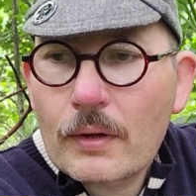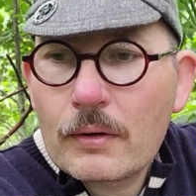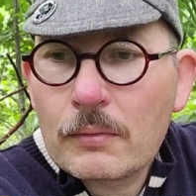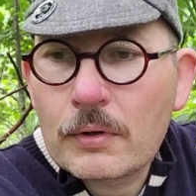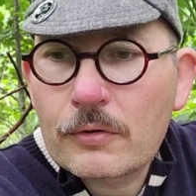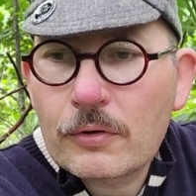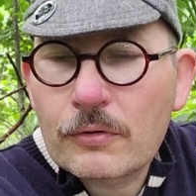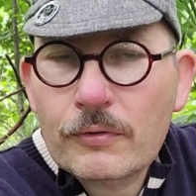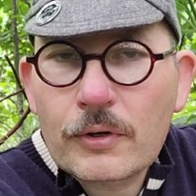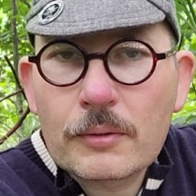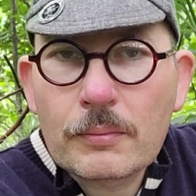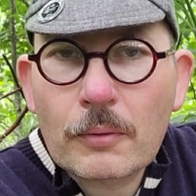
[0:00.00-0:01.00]
which is a
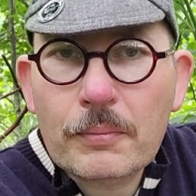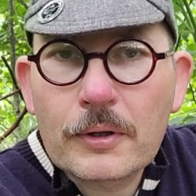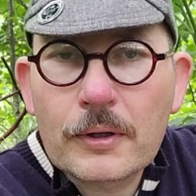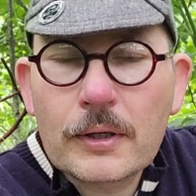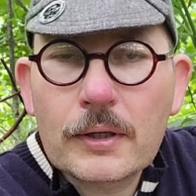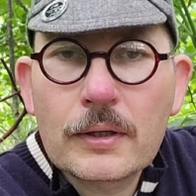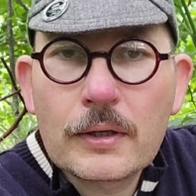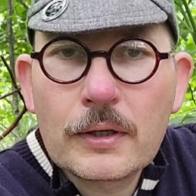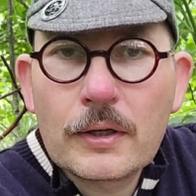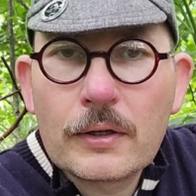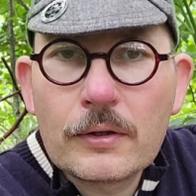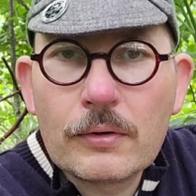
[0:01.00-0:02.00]
very popular
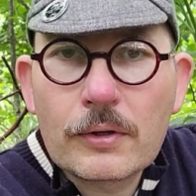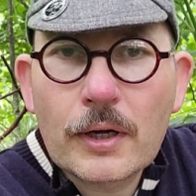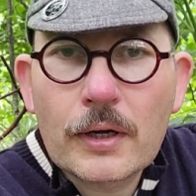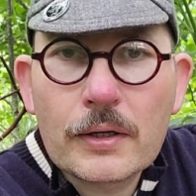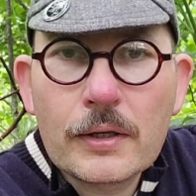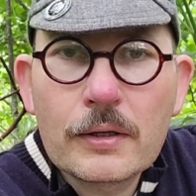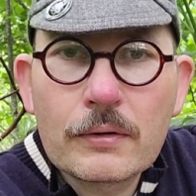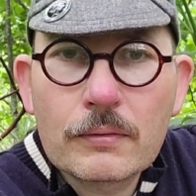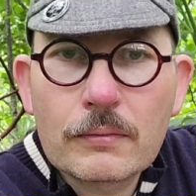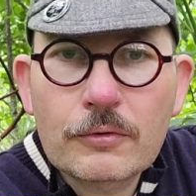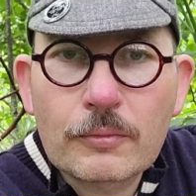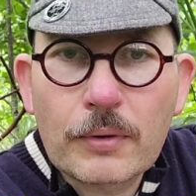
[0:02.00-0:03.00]
UK
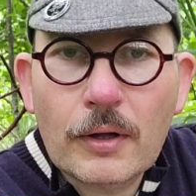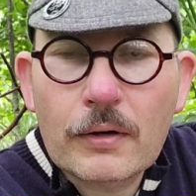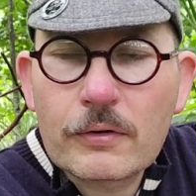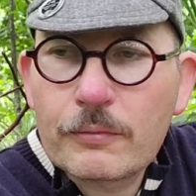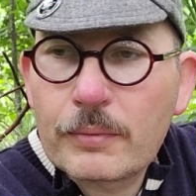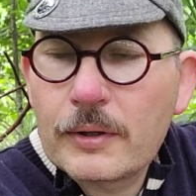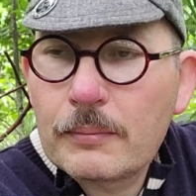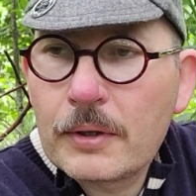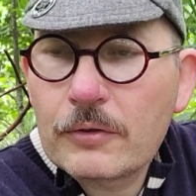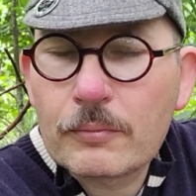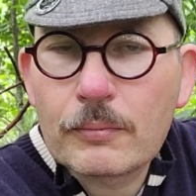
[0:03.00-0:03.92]
supplier of bits and